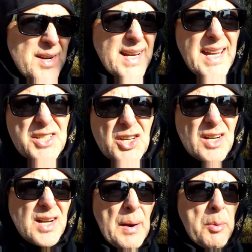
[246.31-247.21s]
I'm going to catch
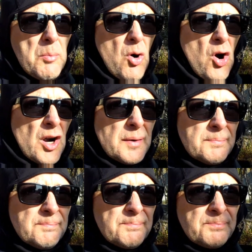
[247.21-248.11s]
a couple more
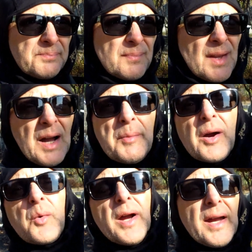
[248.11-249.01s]
on
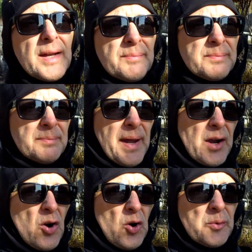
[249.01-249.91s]
my way
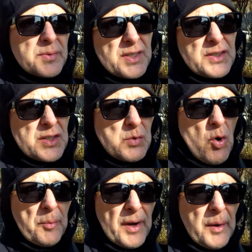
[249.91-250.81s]
back home since
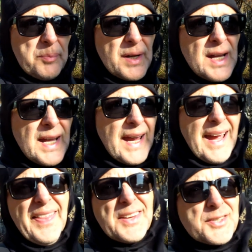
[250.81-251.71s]
it's warmed up.
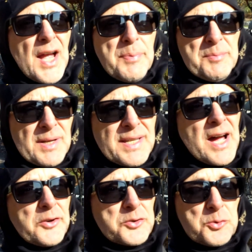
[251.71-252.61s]
And that stop at
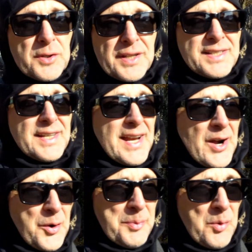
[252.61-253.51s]
McDonald's really did
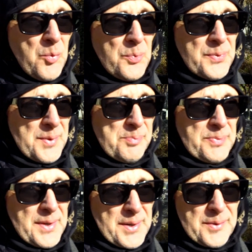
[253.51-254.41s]
help. It,
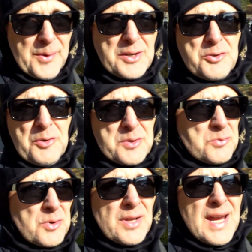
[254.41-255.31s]
the, restaurant
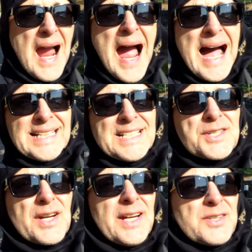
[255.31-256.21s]
was really hot
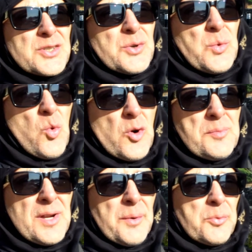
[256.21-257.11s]
inside, so it
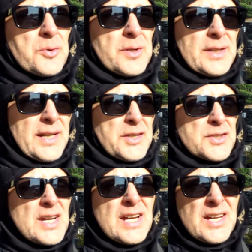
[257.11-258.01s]
warmed me up really
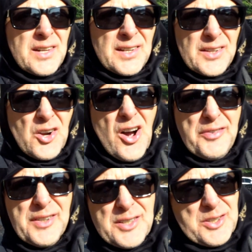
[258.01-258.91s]
nice, and the
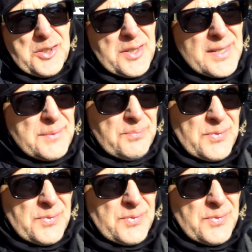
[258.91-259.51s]
coffee too.